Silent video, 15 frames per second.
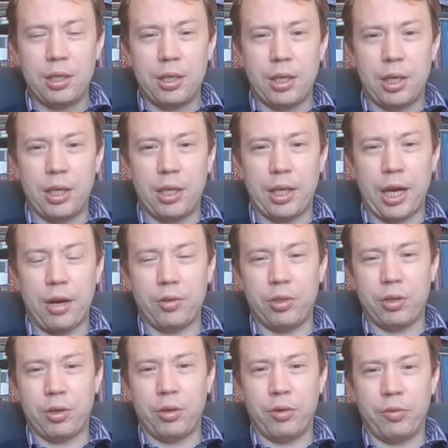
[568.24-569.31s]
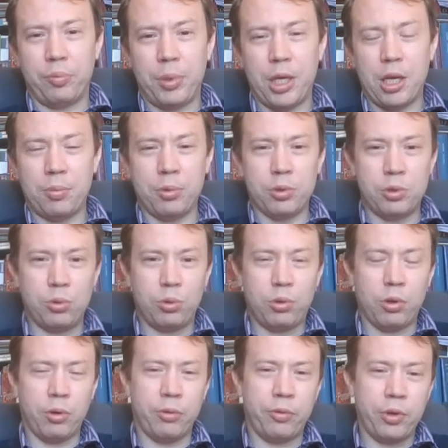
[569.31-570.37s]
in the character of Pierre
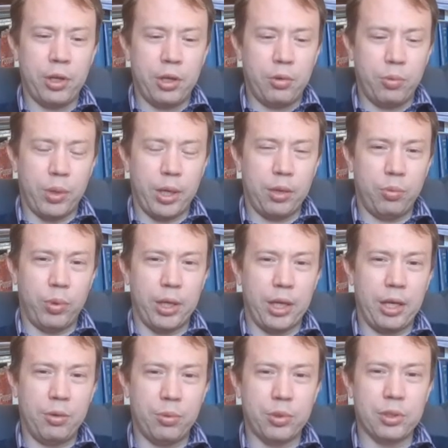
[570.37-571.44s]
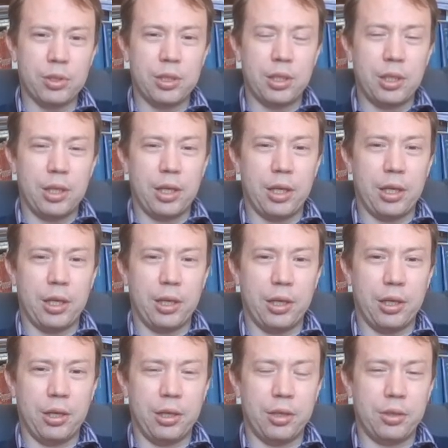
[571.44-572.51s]
Bezukhov, when he was
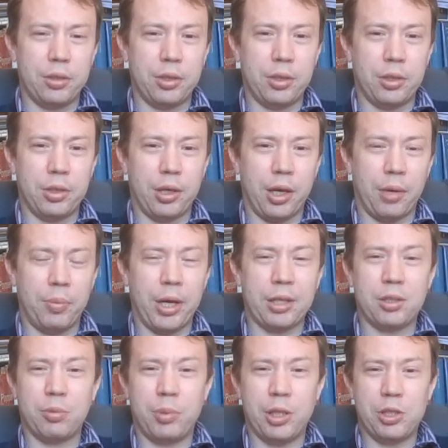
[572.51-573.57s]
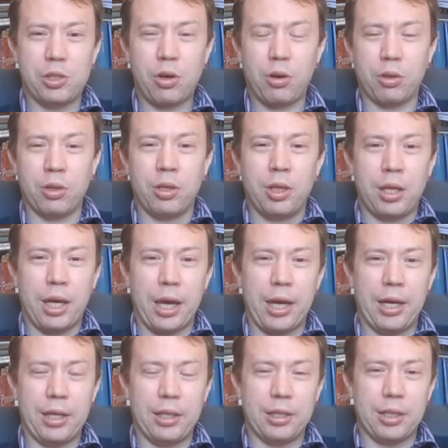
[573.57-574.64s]
about to be shot,
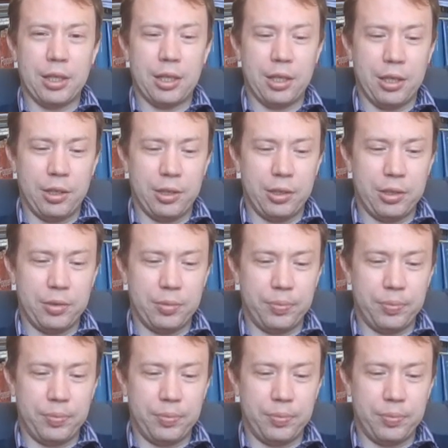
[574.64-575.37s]
and the